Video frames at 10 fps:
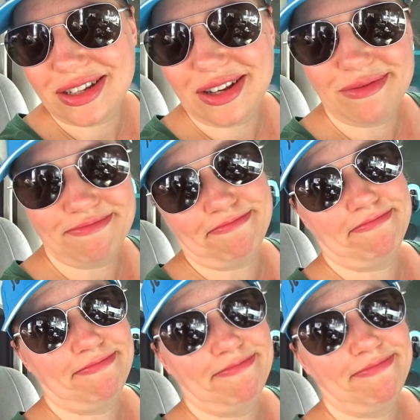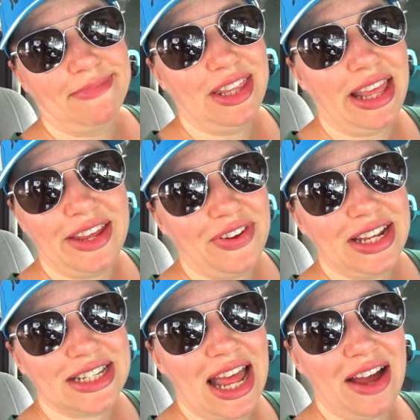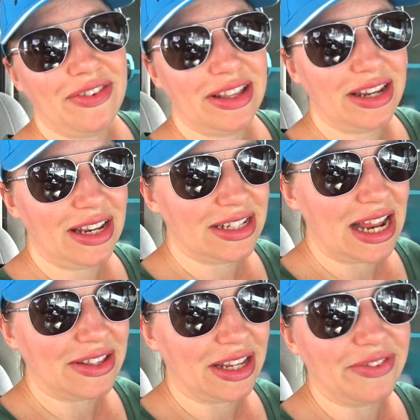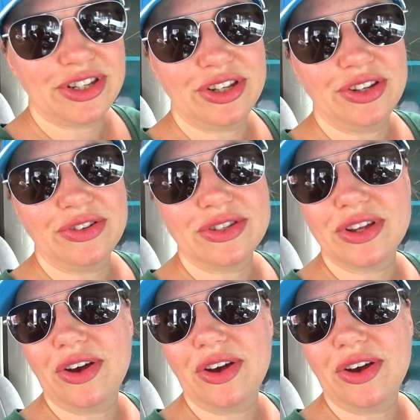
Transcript: then if he doesn't have it, then he doesn't have to give it to you. so